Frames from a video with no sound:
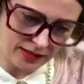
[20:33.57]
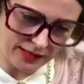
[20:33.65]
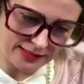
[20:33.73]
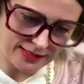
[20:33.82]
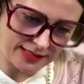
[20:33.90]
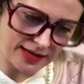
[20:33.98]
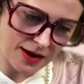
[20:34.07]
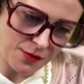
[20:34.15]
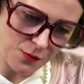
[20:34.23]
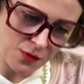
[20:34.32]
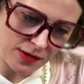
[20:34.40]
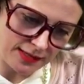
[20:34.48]
Let's see, our
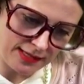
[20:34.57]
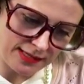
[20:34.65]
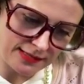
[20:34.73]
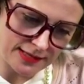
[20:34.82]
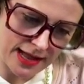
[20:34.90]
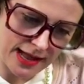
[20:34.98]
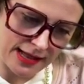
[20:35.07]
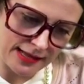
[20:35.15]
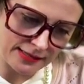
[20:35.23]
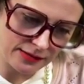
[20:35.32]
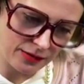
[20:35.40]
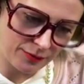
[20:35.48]
Wookiee's
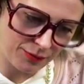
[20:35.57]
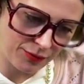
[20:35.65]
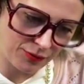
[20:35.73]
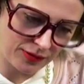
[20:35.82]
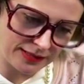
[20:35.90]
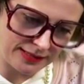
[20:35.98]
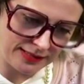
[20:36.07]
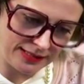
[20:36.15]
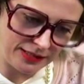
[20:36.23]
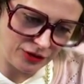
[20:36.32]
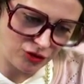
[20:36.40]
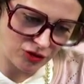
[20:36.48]
eyes look
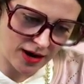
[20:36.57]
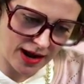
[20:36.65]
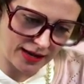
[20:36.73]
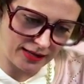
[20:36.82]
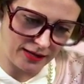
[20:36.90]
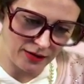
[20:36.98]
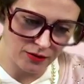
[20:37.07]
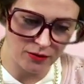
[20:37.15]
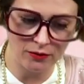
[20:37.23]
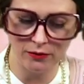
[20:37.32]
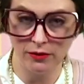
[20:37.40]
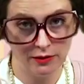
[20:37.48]
pretty dry here.
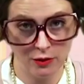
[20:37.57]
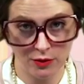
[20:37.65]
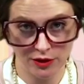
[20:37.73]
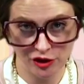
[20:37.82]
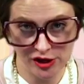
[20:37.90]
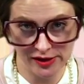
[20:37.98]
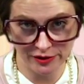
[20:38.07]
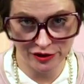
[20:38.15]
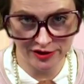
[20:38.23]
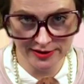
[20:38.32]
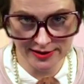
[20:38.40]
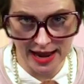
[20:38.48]
Oh, you want to challenge
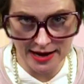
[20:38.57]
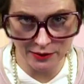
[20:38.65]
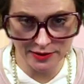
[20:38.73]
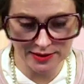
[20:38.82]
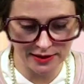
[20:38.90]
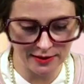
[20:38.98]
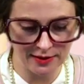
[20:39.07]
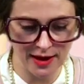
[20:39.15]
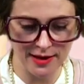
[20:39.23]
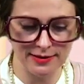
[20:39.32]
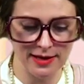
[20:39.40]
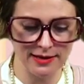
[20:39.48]
this guy to a staring
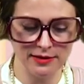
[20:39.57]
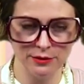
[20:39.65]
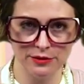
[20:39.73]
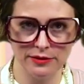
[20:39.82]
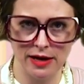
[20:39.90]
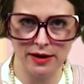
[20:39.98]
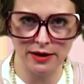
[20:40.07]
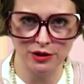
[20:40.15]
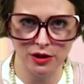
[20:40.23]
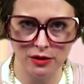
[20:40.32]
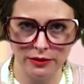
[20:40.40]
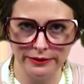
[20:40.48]
contest? He'll stare at
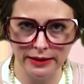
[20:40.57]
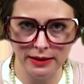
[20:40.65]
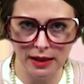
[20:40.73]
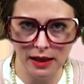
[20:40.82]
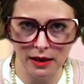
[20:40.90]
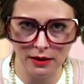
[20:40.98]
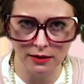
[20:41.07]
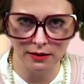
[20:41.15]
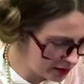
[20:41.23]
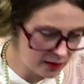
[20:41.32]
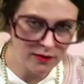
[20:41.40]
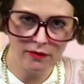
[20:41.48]
you all day long.
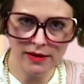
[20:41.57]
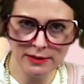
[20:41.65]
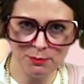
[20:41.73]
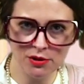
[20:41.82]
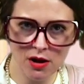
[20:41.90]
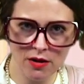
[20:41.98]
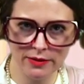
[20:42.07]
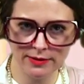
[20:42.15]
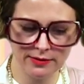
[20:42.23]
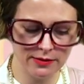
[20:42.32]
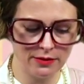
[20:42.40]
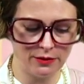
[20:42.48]
Let's put on
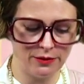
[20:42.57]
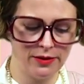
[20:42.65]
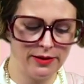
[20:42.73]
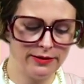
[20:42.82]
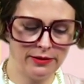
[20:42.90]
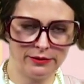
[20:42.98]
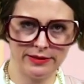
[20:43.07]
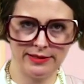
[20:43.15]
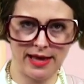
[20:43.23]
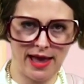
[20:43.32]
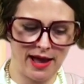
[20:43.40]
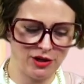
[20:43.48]
this little, little
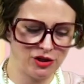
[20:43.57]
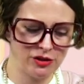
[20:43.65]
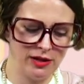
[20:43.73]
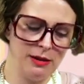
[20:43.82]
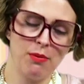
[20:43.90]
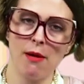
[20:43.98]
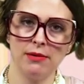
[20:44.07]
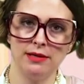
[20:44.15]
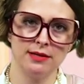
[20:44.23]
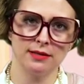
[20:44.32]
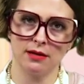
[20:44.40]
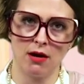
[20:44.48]
sash. He probably
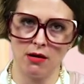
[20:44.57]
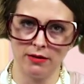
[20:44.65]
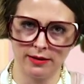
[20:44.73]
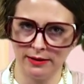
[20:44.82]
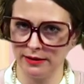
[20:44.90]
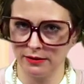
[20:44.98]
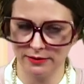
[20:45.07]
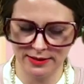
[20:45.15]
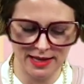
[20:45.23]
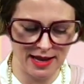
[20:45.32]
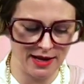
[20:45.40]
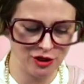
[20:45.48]
doesn't call it a little
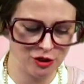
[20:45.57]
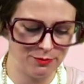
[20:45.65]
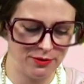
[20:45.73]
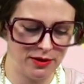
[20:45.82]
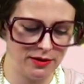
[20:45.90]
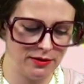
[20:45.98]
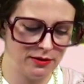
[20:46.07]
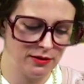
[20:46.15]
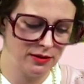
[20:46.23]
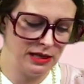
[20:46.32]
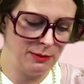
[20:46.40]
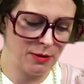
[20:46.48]
sash, but
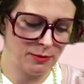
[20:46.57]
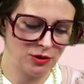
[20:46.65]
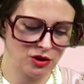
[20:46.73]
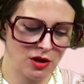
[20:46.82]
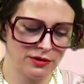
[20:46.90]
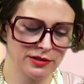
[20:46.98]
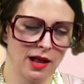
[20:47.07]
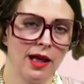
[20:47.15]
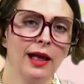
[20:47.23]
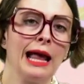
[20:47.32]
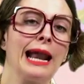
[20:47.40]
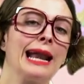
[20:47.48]
he probably just calls it
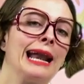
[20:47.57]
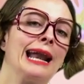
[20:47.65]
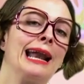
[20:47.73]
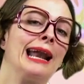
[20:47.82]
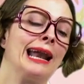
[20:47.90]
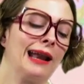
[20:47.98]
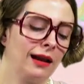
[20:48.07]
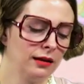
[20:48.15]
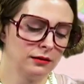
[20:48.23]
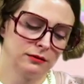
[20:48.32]
a